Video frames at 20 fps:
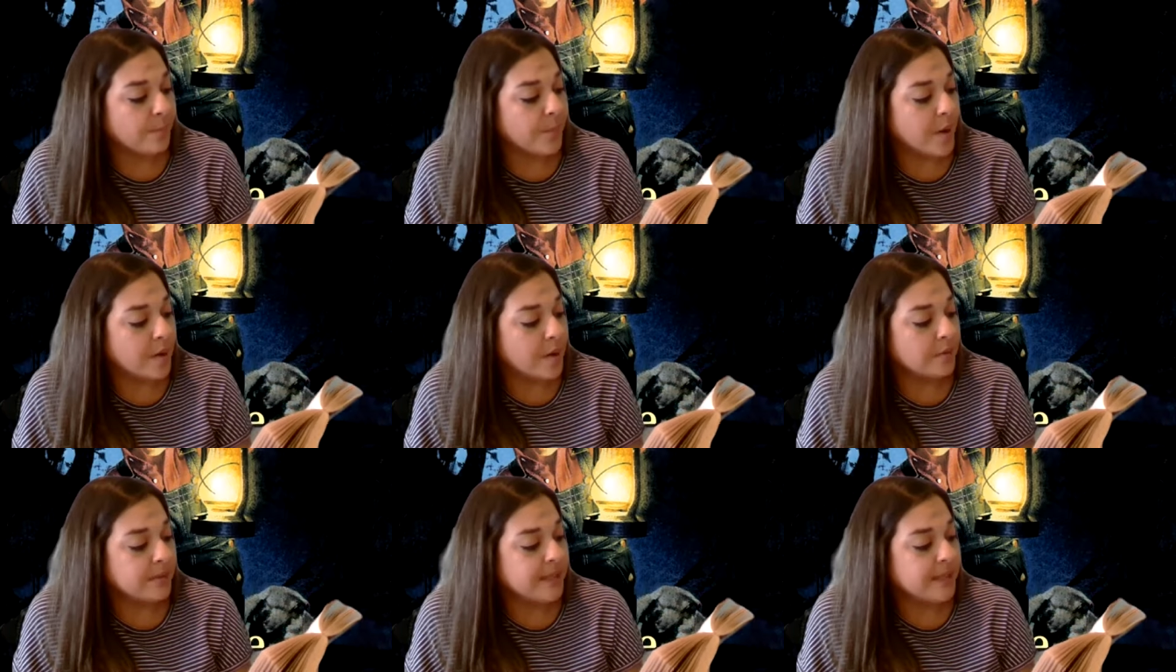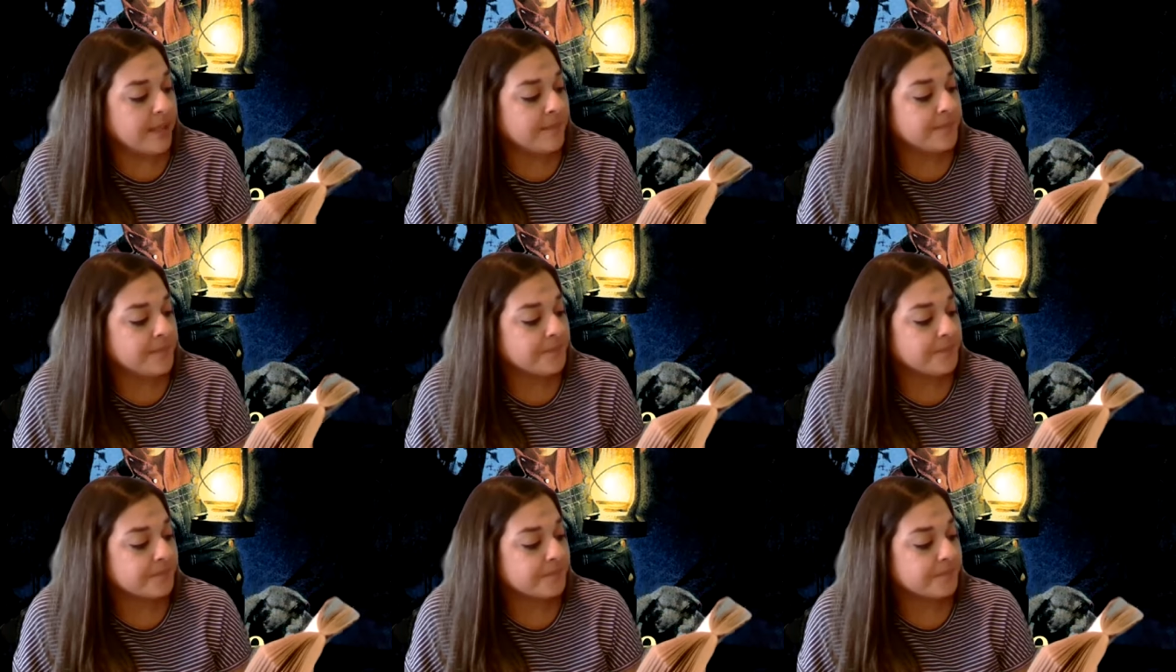
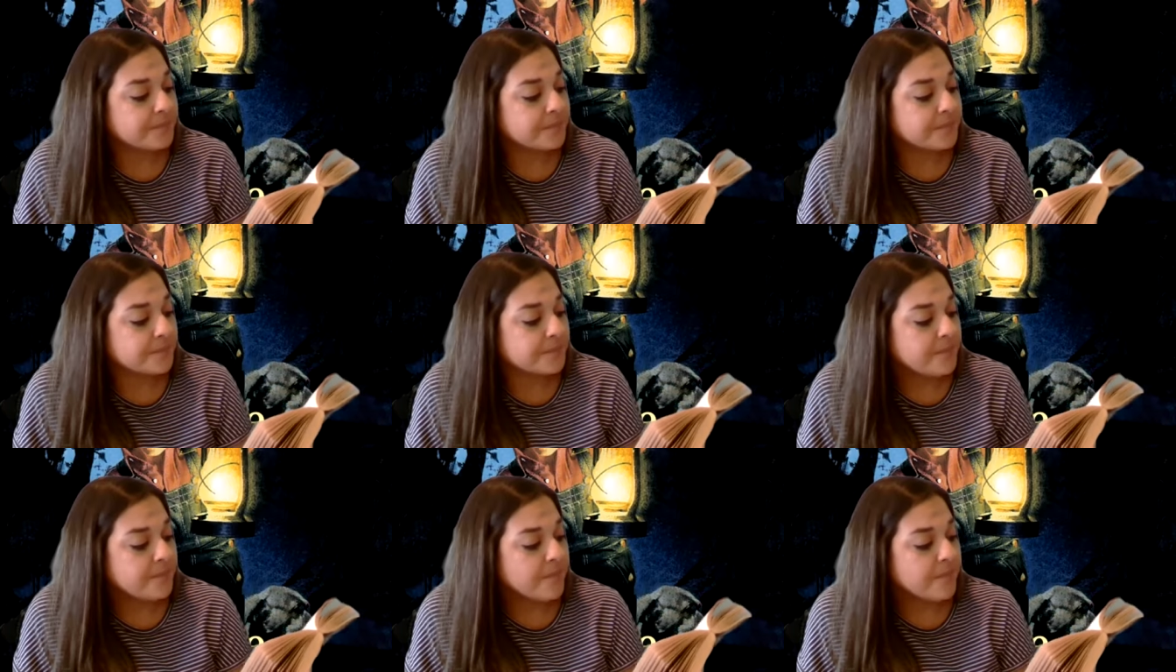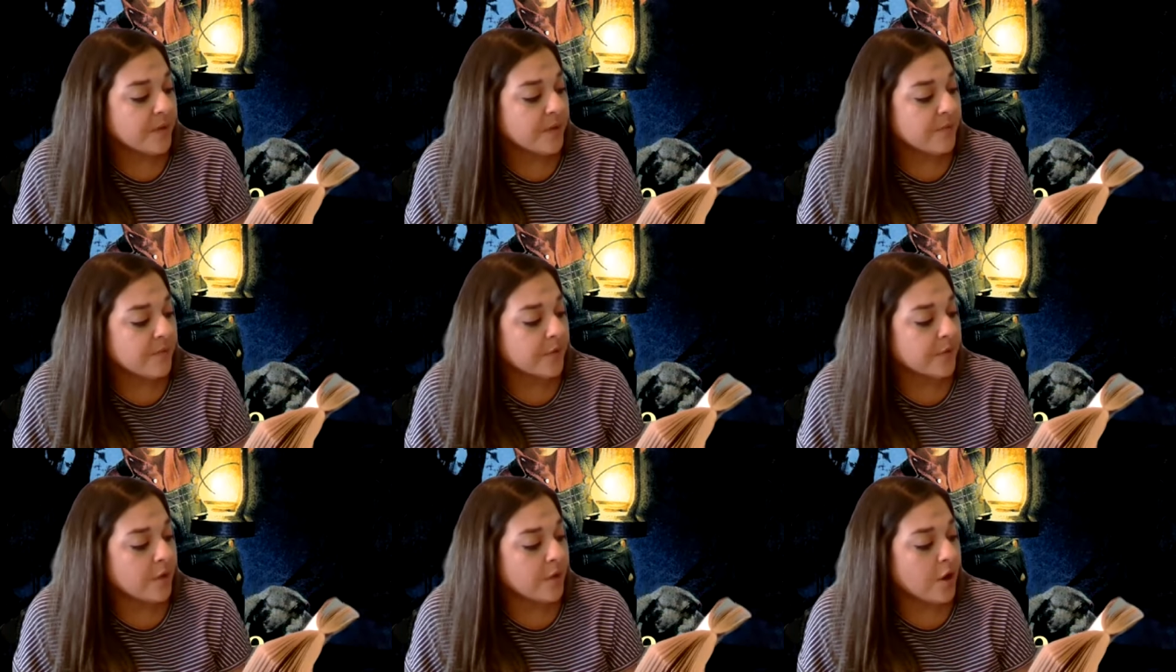bawling
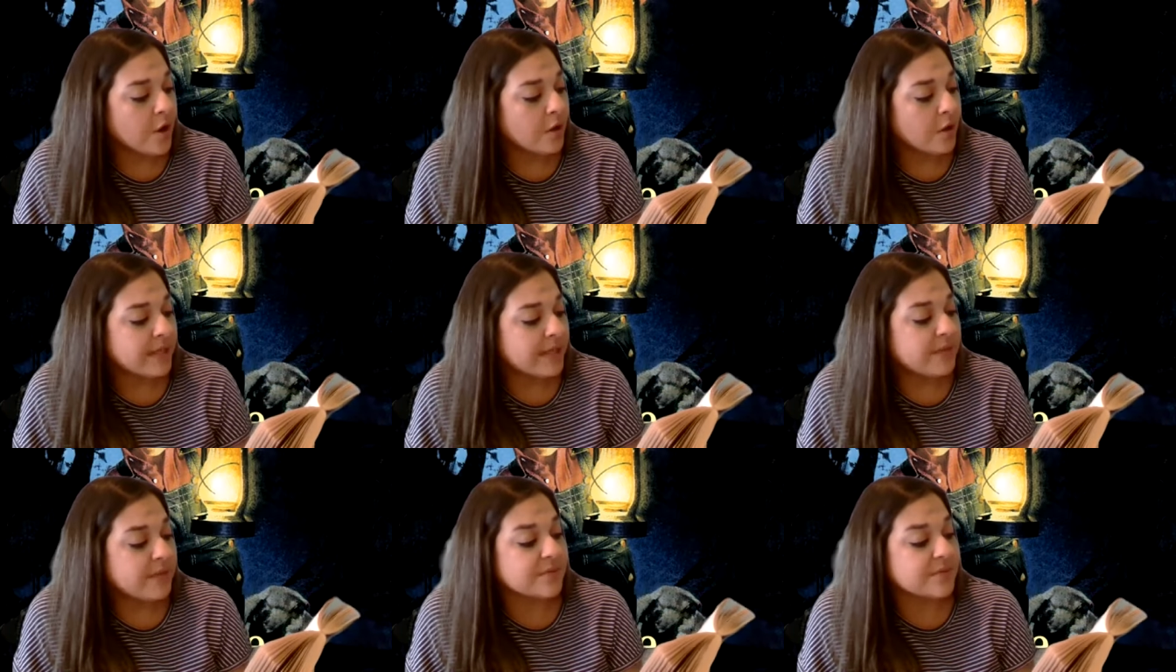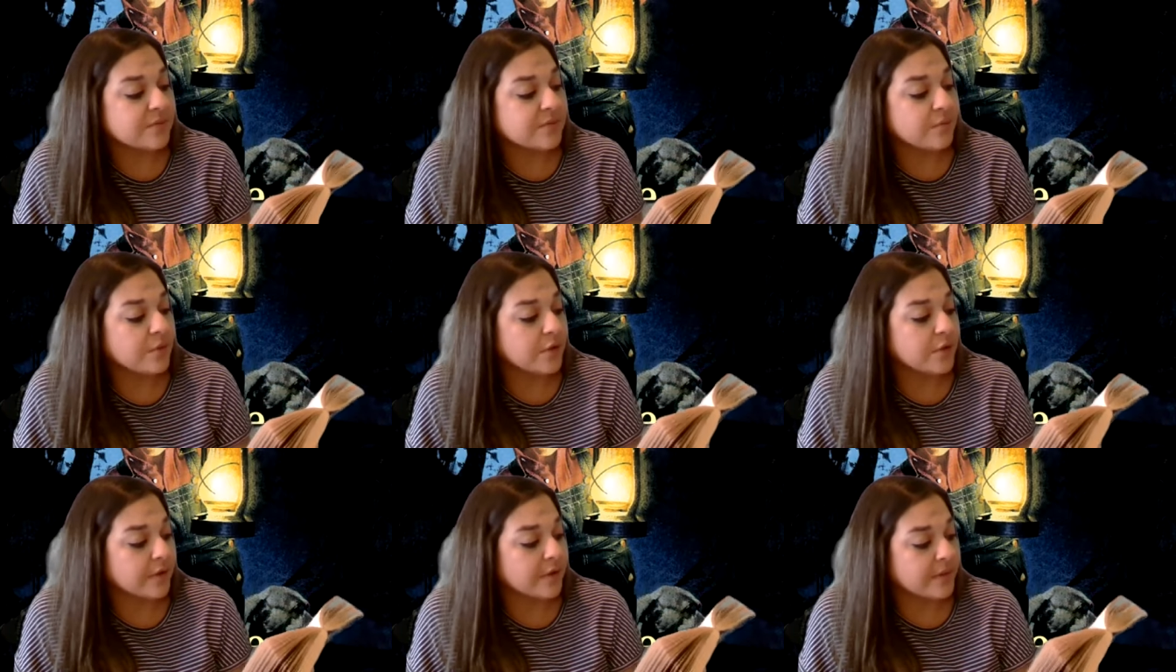for all he was
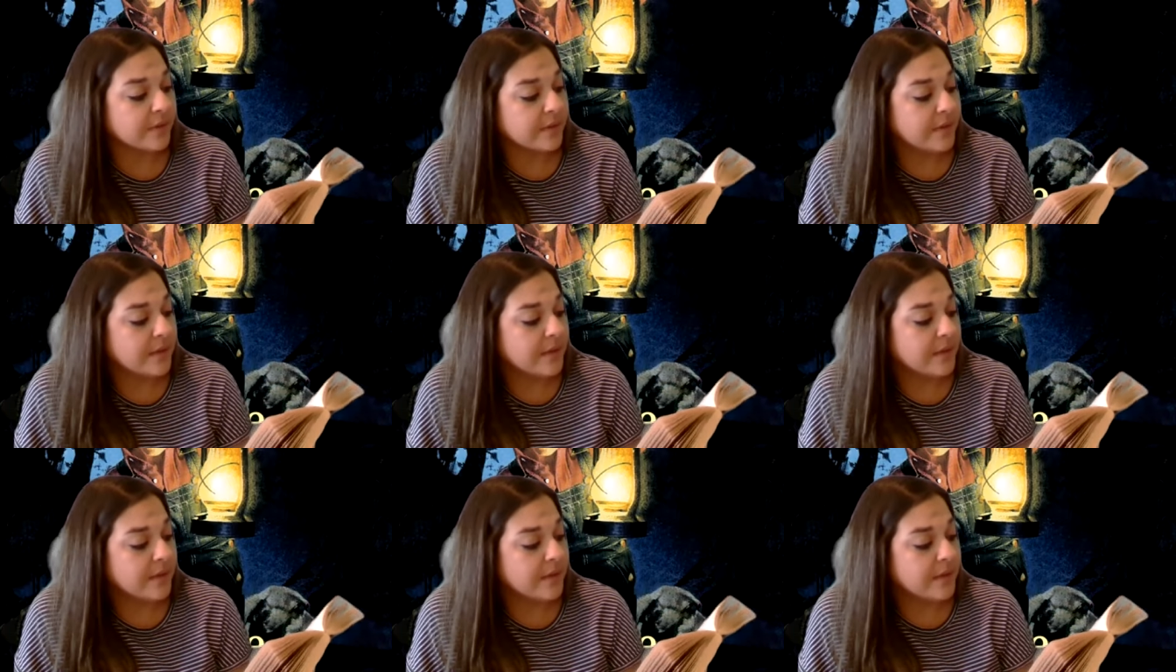worth.